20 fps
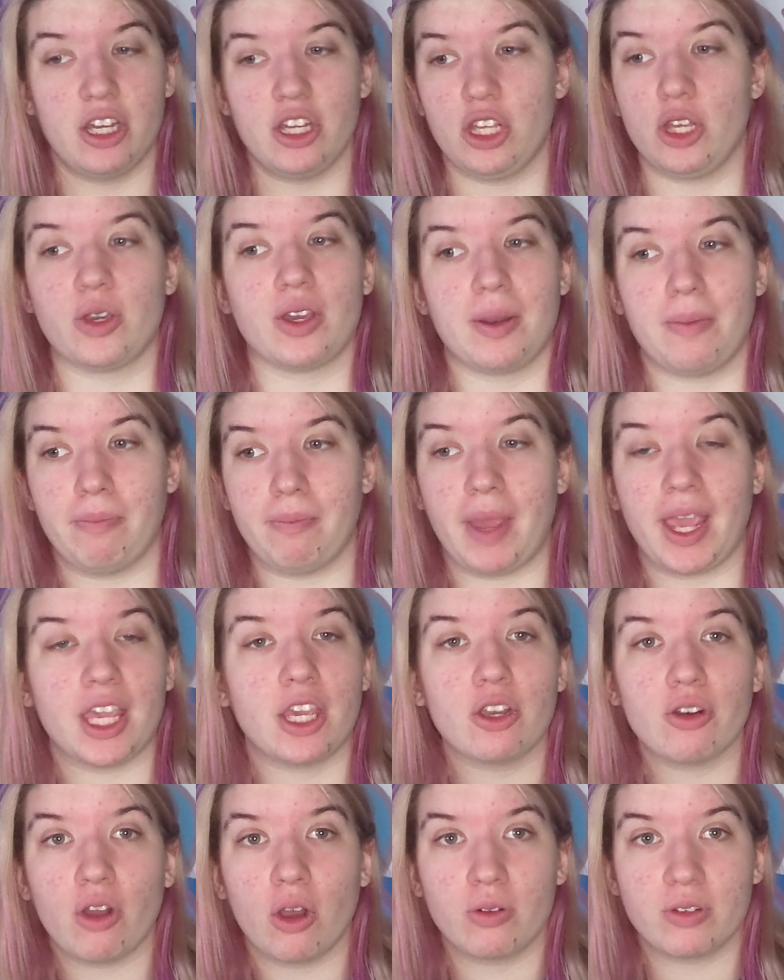You can make
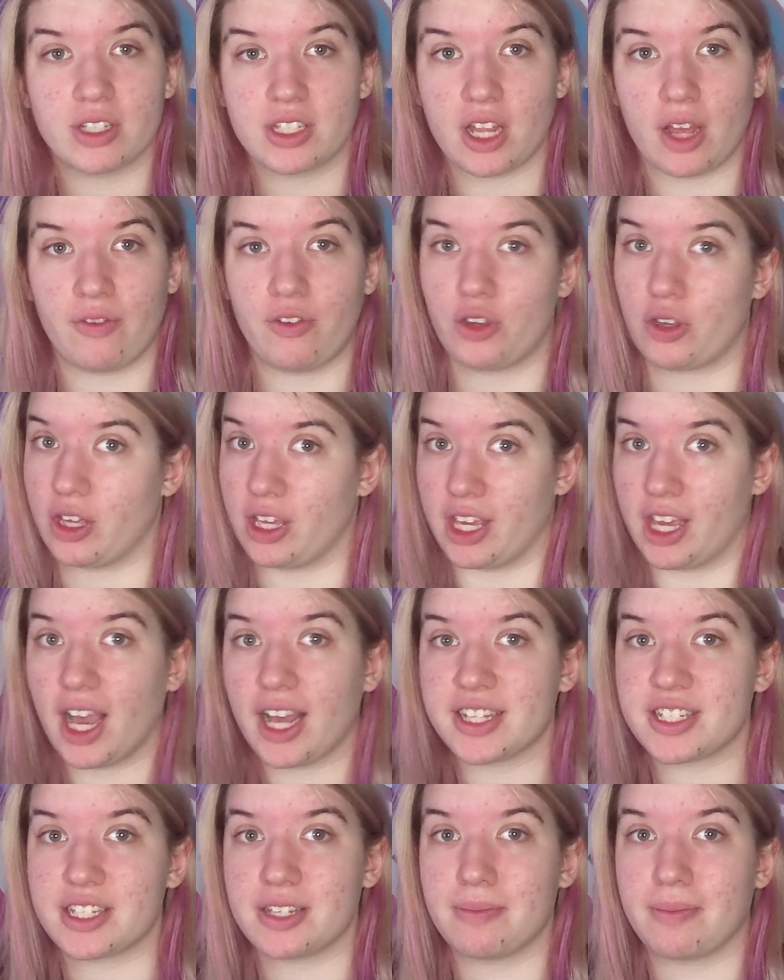your own stuff, you can
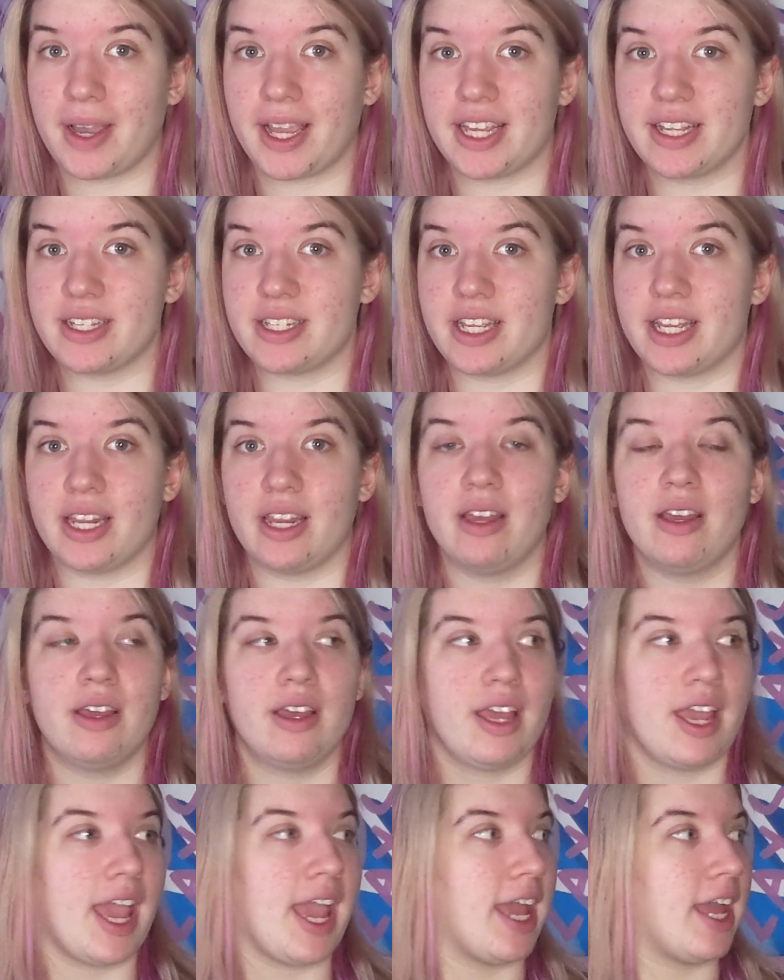customize it,
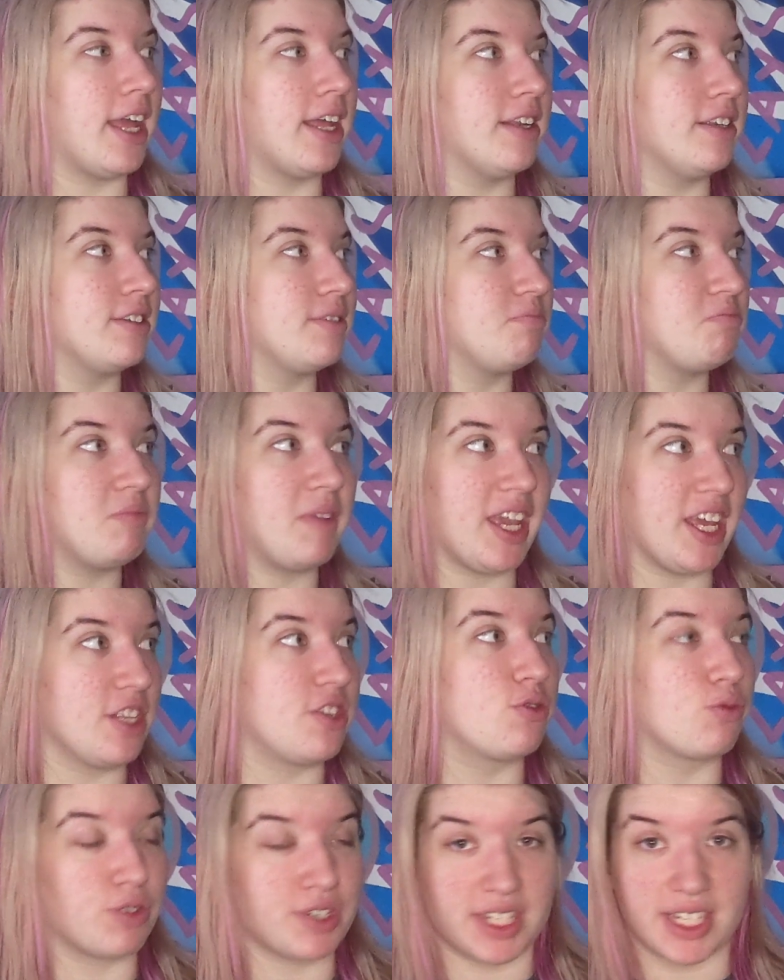and
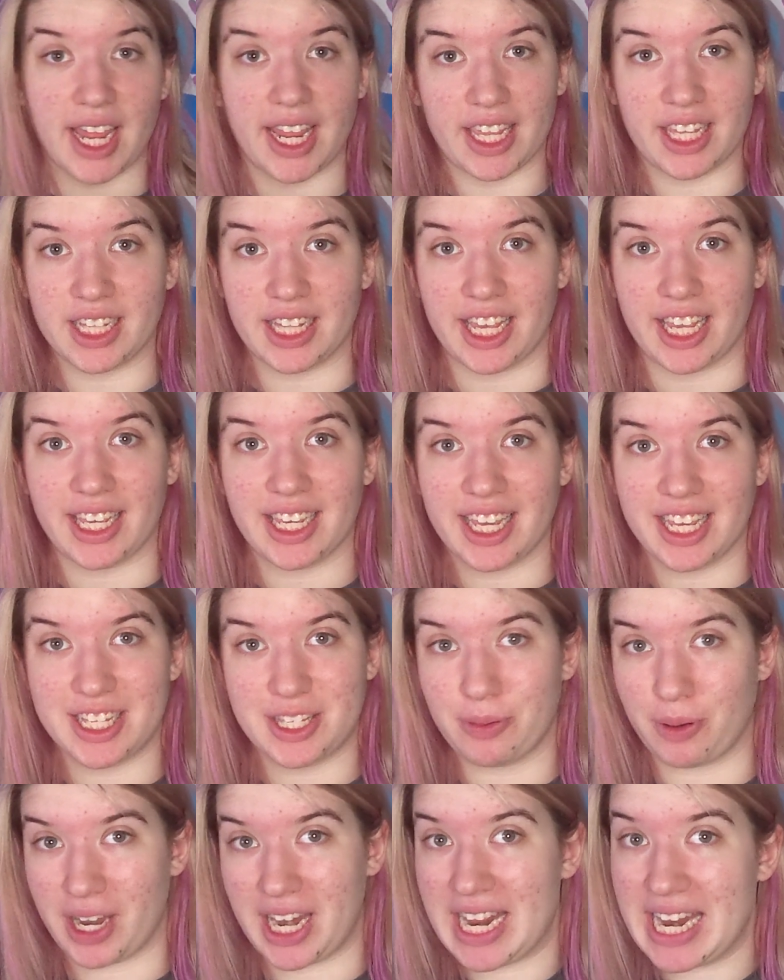it's recycling is
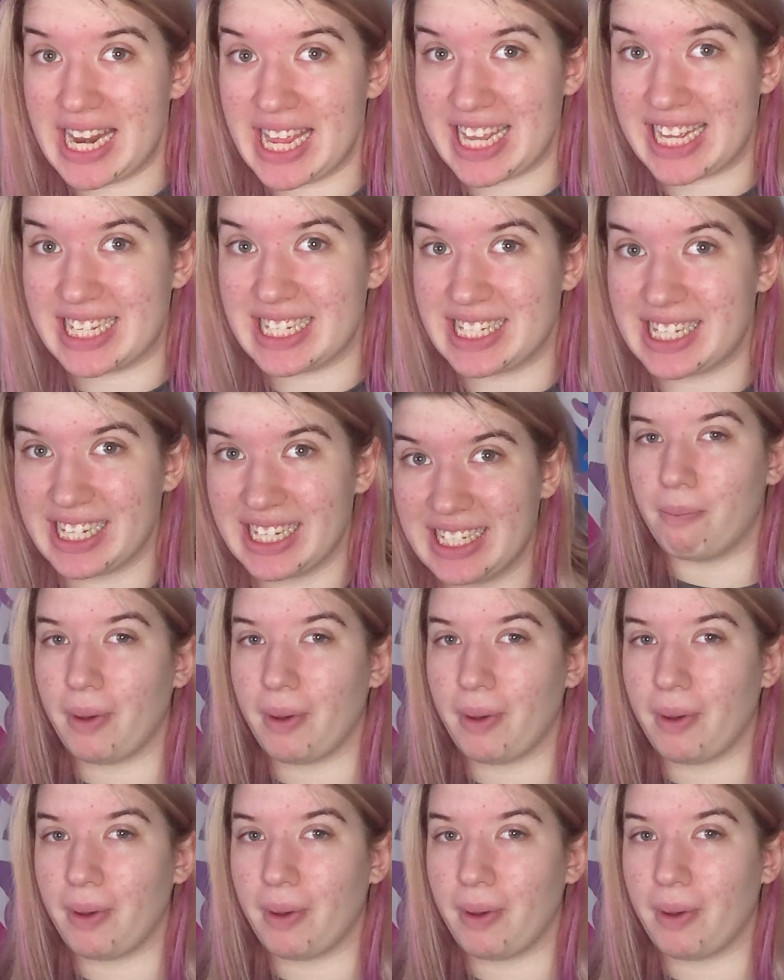what it is.